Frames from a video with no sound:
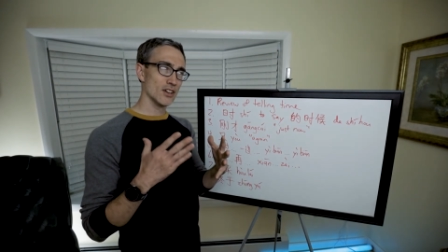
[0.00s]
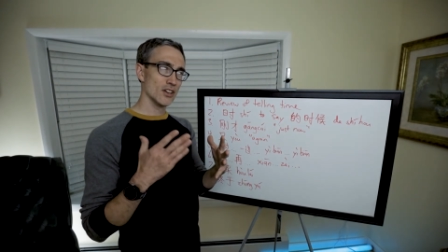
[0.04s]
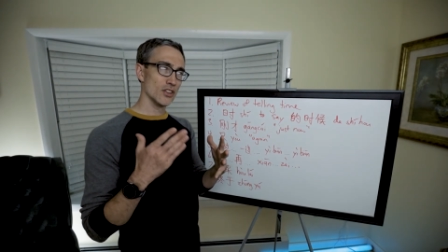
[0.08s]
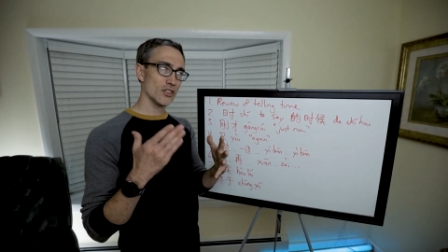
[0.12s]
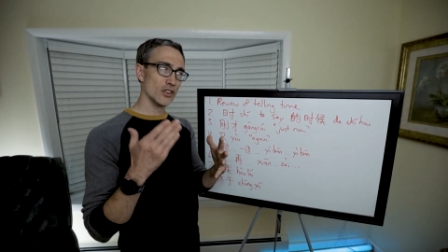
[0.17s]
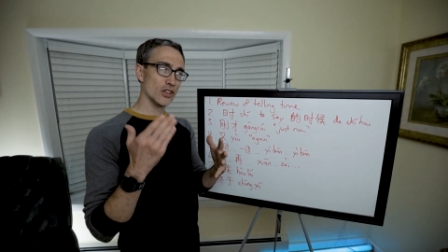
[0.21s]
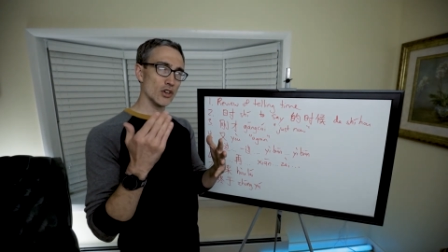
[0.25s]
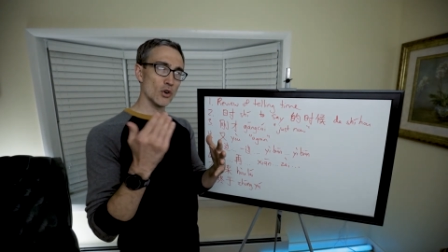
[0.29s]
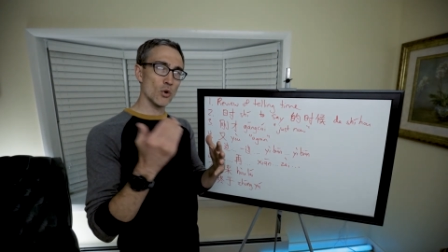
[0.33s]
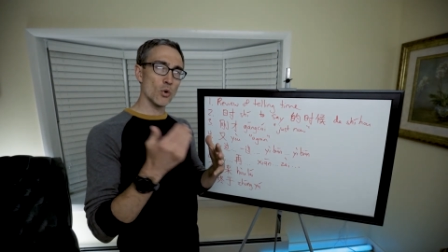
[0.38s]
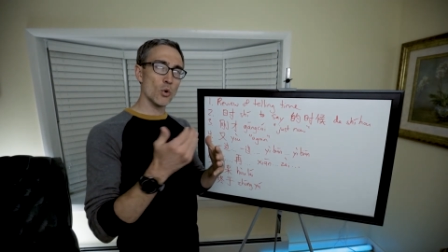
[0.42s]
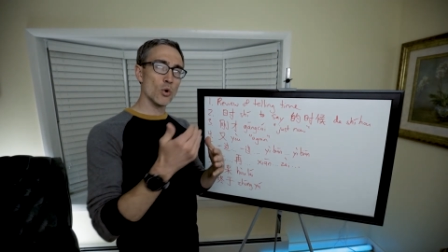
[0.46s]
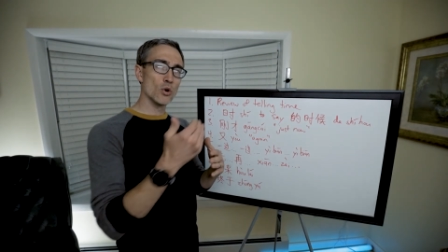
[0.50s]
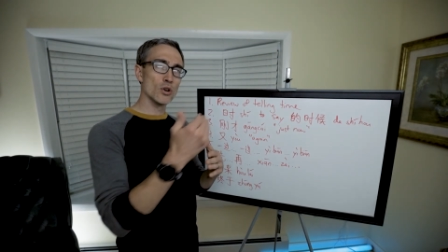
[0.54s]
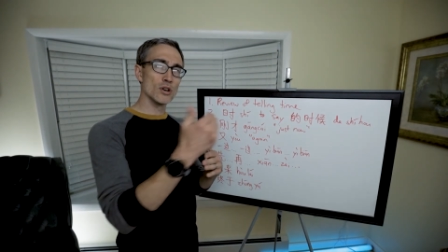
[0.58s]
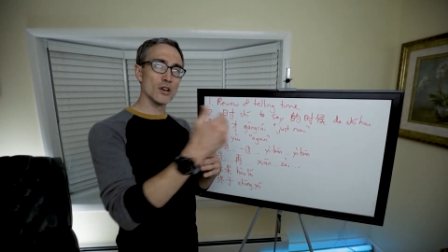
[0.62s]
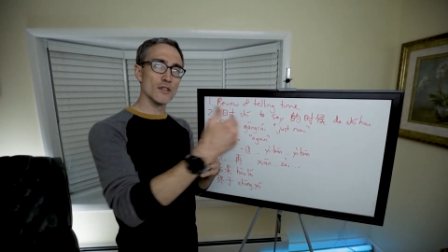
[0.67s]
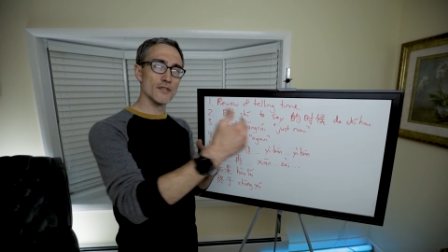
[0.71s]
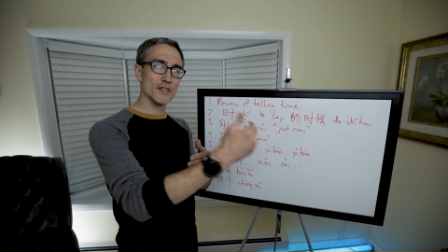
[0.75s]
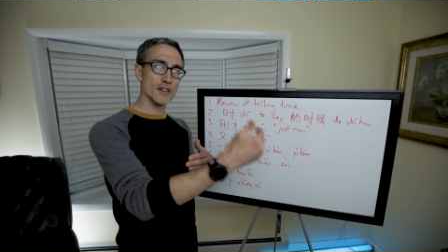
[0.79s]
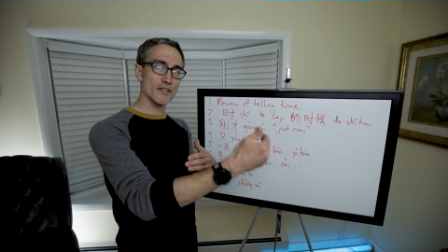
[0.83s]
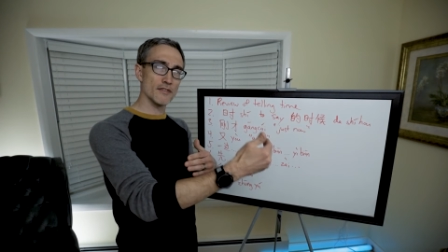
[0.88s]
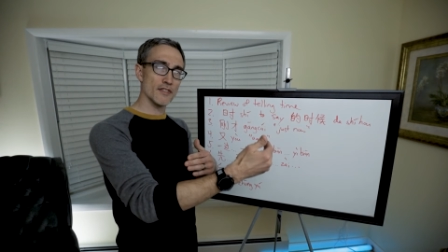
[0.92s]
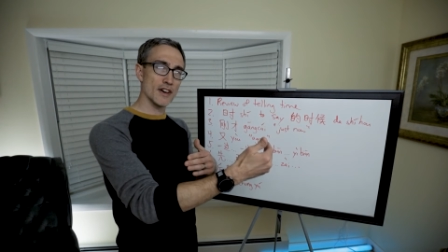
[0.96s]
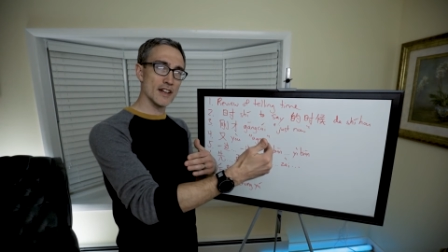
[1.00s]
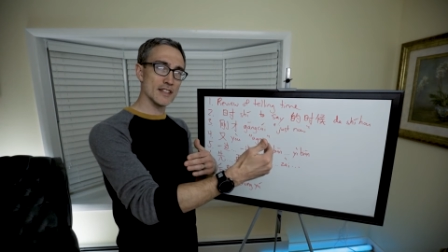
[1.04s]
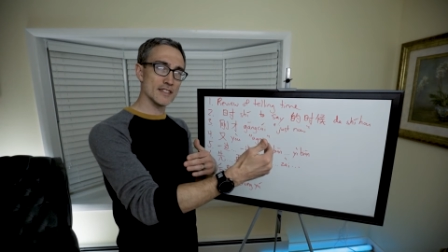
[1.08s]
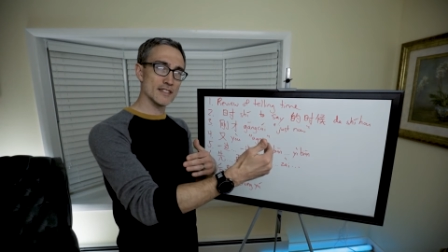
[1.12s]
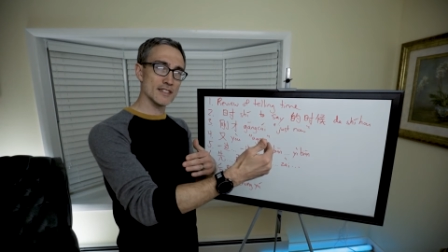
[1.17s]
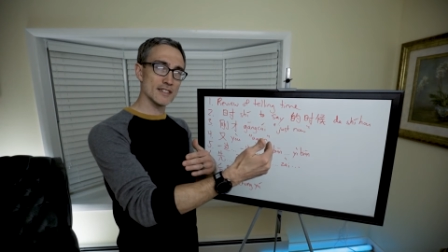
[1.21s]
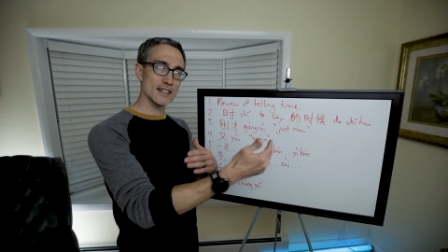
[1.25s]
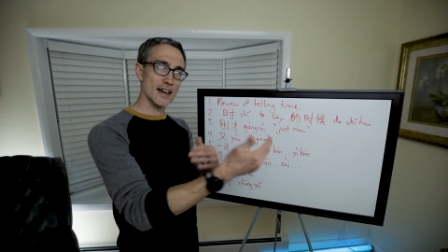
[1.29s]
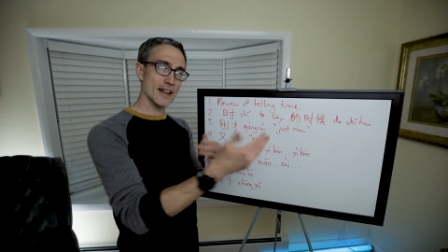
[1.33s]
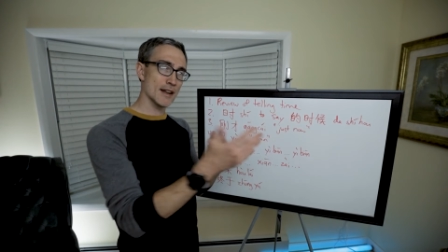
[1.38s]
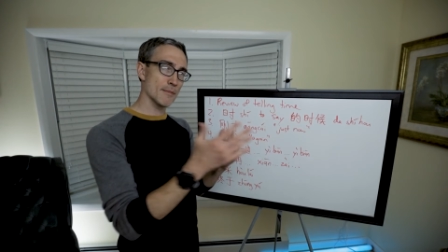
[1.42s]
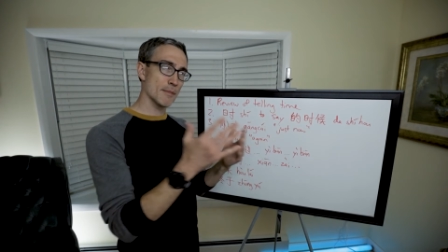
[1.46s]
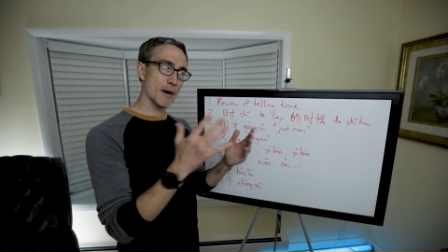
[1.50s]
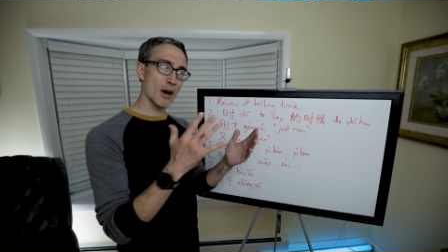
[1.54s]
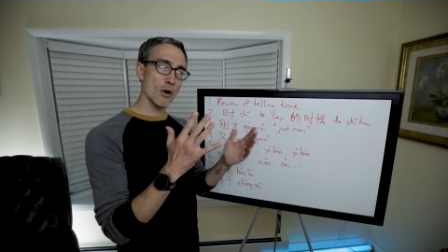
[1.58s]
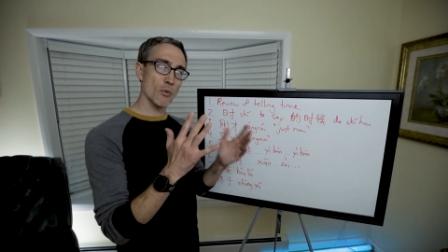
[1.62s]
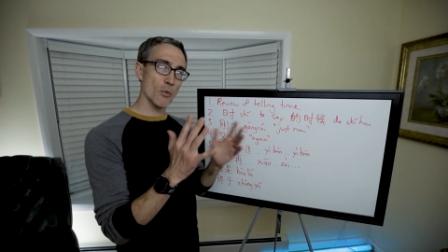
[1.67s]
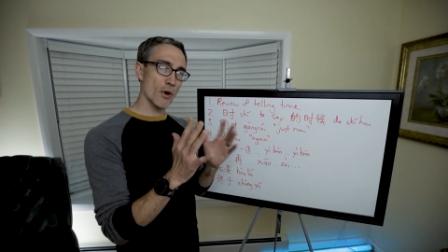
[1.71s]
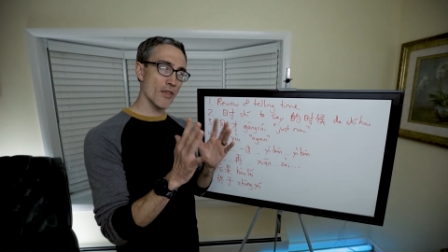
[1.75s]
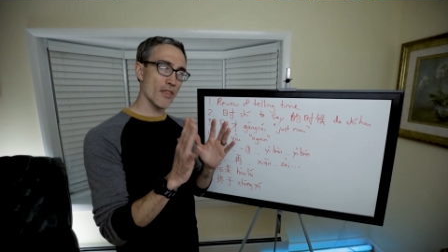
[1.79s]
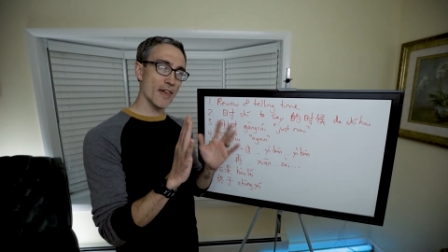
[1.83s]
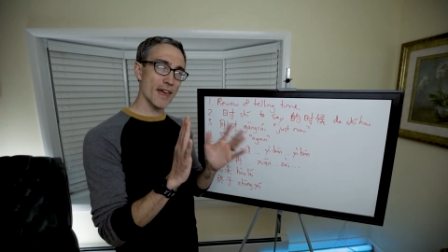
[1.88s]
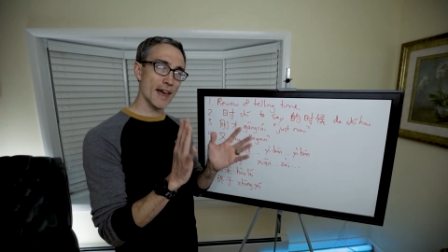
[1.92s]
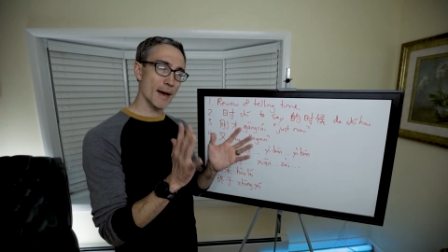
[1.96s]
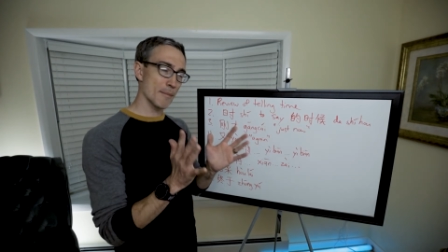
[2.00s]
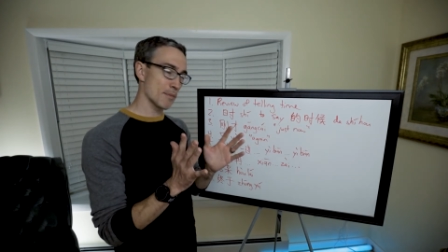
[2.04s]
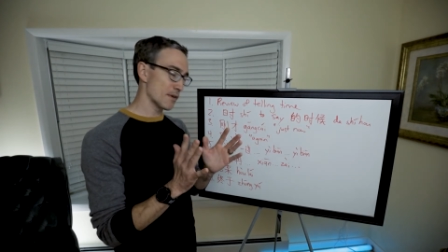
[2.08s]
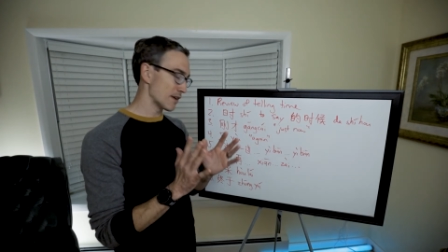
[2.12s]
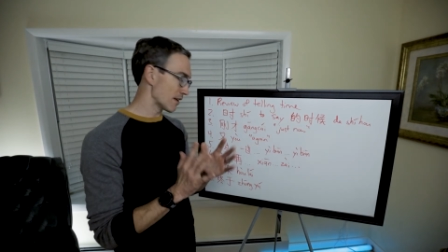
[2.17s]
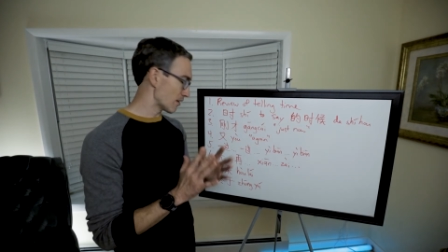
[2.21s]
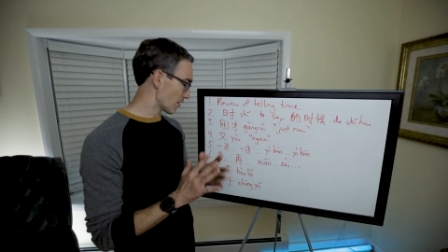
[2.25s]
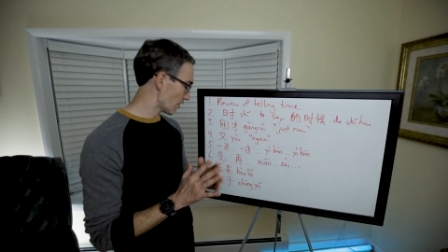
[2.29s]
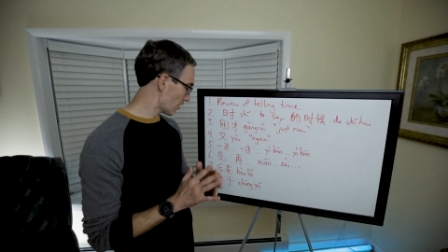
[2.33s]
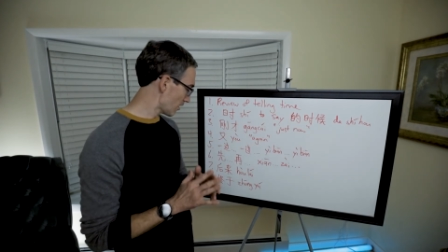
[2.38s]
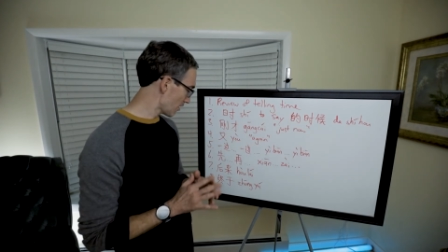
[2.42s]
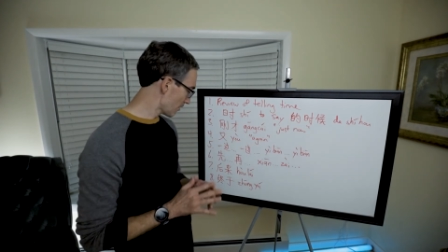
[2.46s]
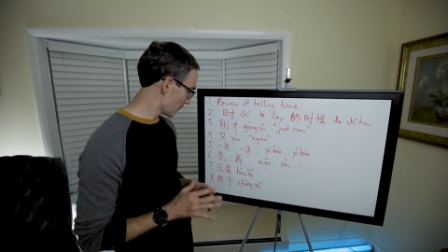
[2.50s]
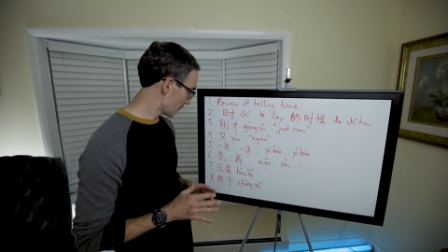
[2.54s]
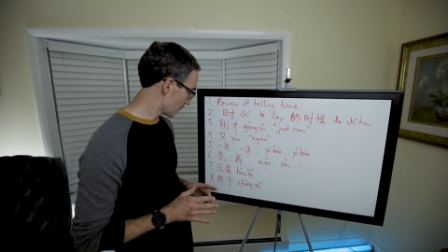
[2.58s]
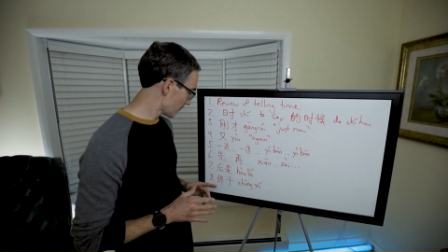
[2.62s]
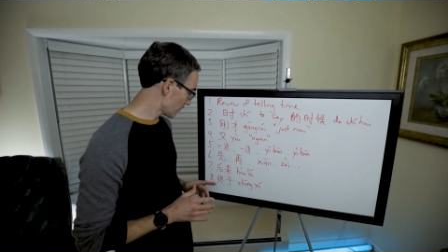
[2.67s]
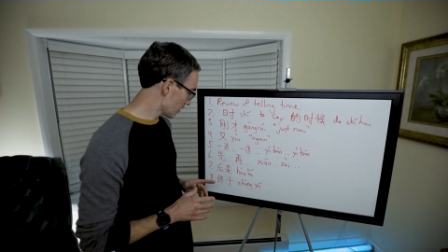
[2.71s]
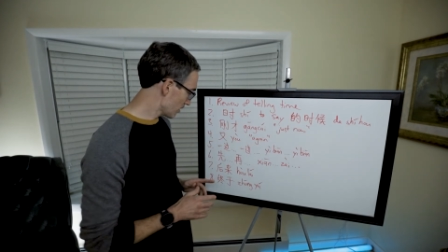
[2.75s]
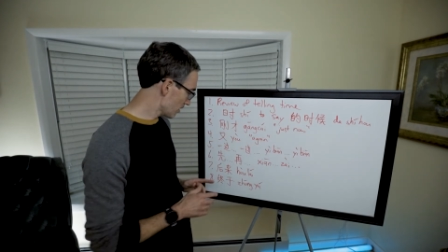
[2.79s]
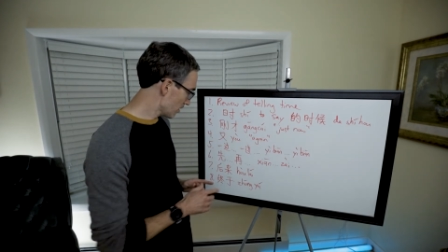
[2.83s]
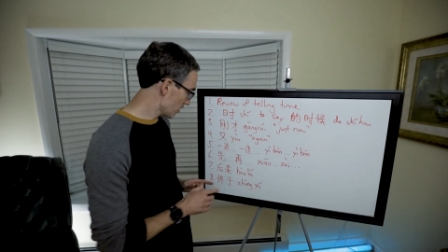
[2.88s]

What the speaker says: the order of events, not about when they happened at all.